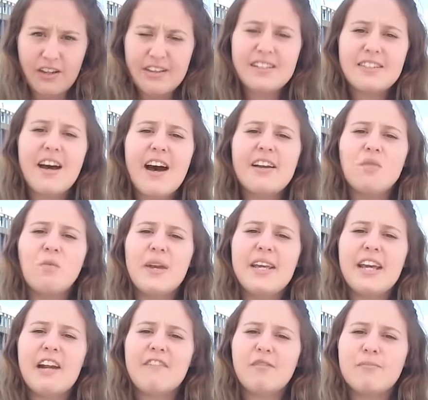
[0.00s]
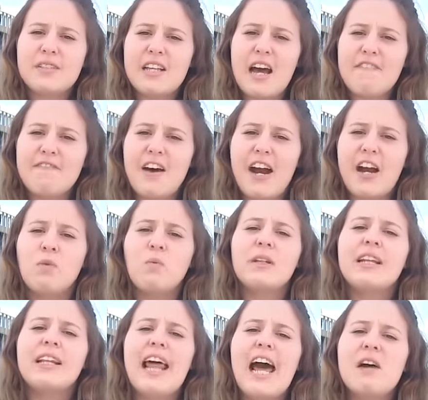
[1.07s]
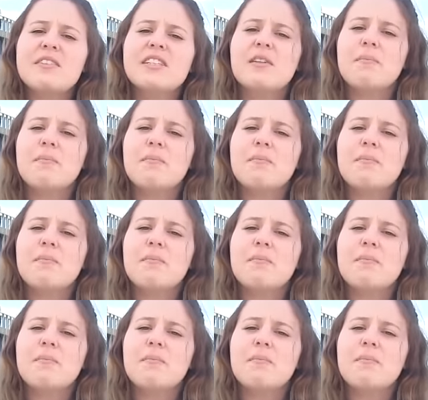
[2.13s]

The data we get from Saffire will allow us